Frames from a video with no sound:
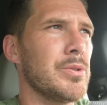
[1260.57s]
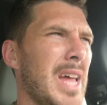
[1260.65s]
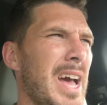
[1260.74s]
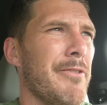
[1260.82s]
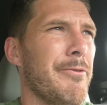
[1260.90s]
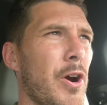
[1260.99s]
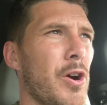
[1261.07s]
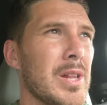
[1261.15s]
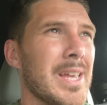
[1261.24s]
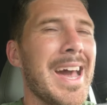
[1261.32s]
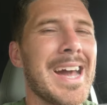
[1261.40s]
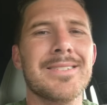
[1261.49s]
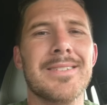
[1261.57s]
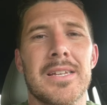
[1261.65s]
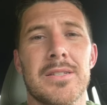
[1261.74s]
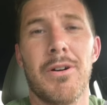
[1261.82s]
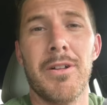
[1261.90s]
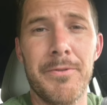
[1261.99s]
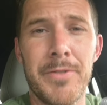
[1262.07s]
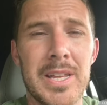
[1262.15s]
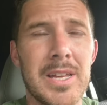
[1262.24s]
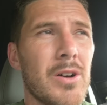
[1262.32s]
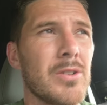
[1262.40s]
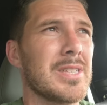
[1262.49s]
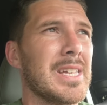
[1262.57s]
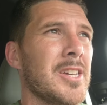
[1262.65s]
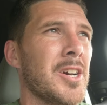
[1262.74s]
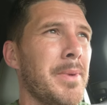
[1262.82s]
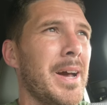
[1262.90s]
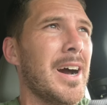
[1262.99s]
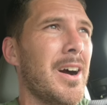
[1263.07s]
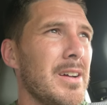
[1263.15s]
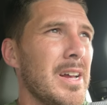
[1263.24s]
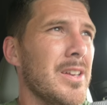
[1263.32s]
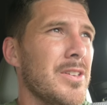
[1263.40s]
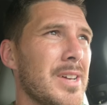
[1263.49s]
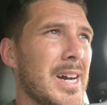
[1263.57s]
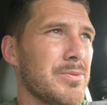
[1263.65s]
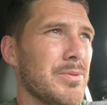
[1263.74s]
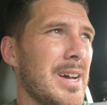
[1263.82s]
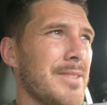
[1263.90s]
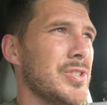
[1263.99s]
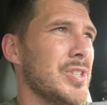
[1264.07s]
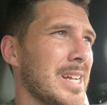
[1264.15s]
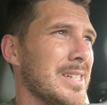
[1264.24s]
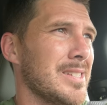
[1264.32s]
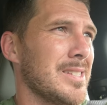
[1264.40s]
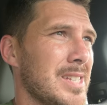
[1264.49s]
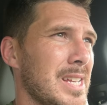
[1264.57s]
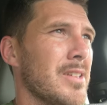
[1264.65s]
You would have early access to all the videos that come out. You guys would have a chance to see